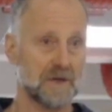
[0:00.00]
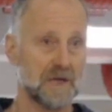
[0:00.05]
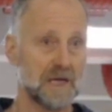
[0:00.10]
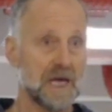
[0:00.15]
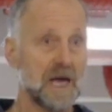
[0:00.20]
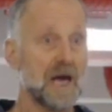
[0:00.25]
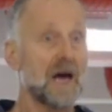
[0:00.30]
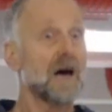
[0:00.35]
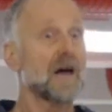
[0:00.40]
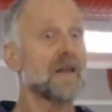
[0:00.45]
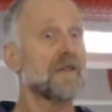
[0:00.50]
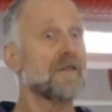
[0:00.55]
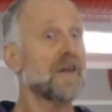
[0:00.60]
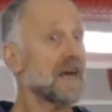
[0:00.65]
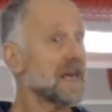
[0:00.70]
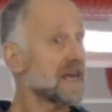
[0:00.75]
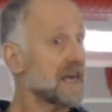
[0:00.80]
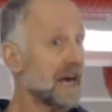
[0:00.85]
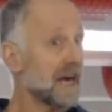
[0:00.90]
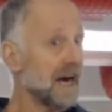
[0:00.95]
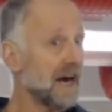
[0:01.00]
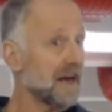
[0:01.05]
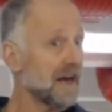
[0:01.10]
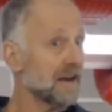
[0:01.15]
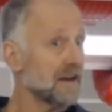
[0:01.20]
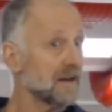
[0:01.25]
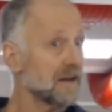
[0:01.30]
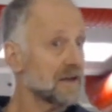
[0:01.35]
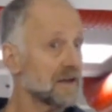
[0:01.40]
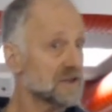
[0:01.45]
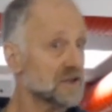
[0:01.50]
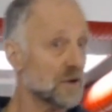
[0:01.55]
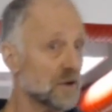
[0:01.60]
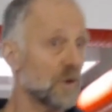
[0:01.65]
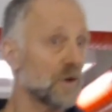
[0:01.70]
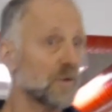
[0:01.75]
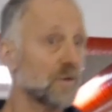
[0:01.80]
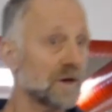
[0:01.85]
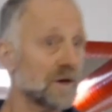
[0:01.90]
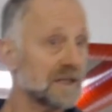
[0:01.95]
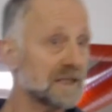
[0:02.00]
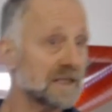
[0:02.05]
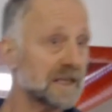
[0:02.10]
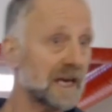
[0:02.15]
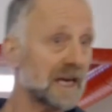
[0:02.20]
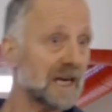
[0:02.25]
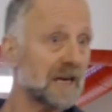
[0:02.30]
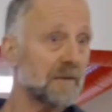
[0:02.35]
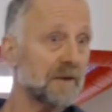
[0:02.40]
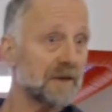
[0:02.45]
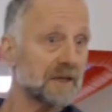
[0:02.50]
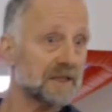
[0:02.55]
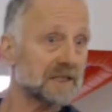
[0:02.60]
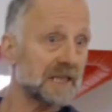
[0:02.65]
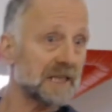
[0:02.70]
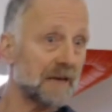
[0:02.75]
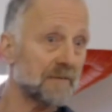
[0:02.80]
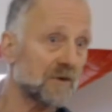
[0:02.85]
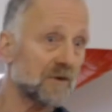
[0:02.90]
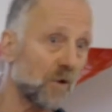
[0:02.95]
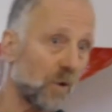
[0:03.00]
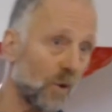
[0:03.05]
They can. So we wouldn't take them in the same